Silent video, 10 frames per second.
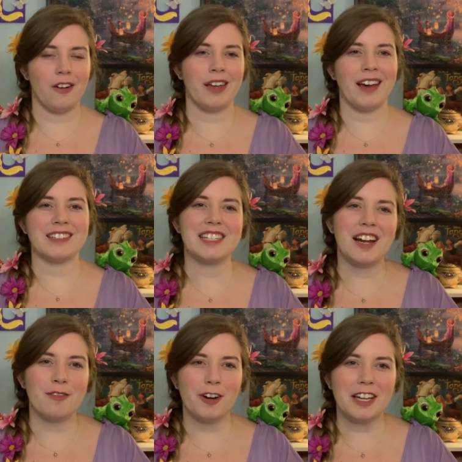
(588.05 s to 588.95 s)
Oh yeah, did I
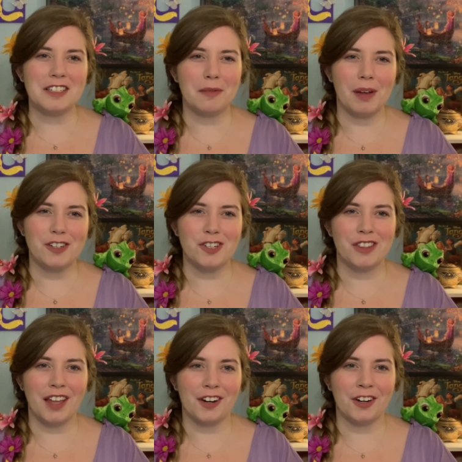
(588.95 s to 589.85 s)
forget to mention
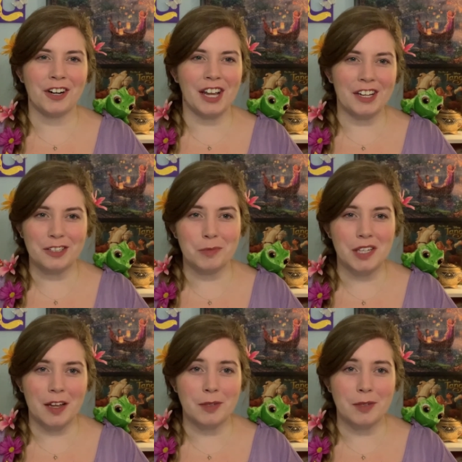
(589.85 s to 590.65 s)
that her kingdom's name